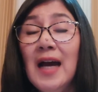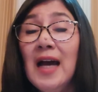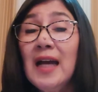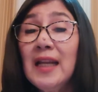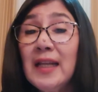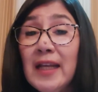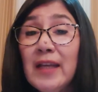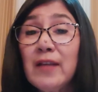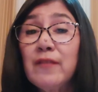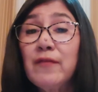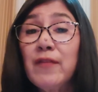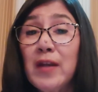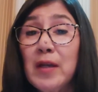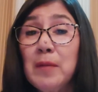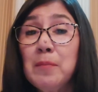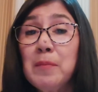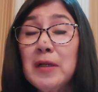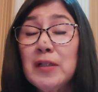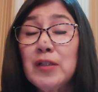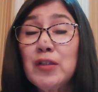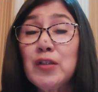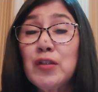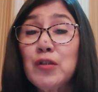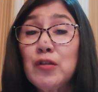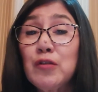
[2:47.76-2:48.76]
I like very
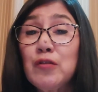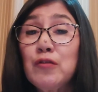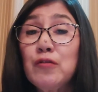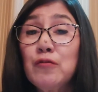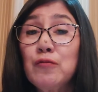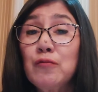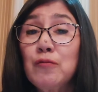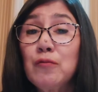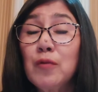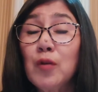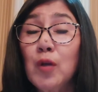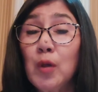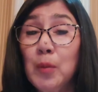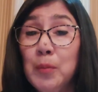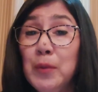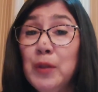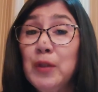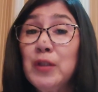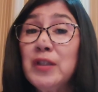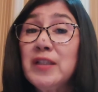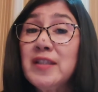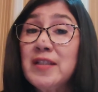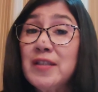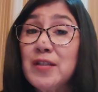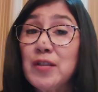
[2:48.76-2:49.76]
much to do
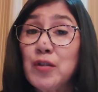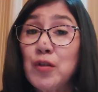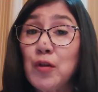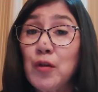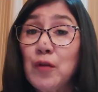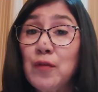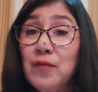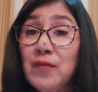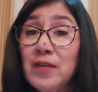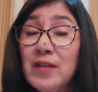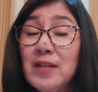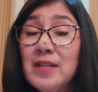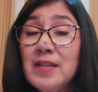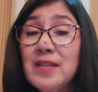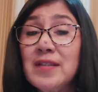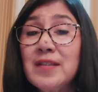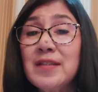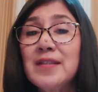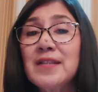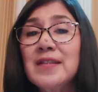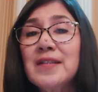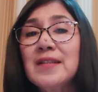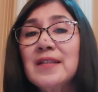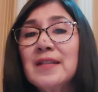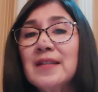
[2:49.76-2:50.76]
community
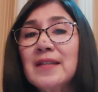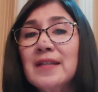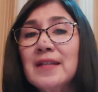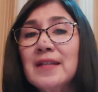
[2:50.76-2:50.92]
service.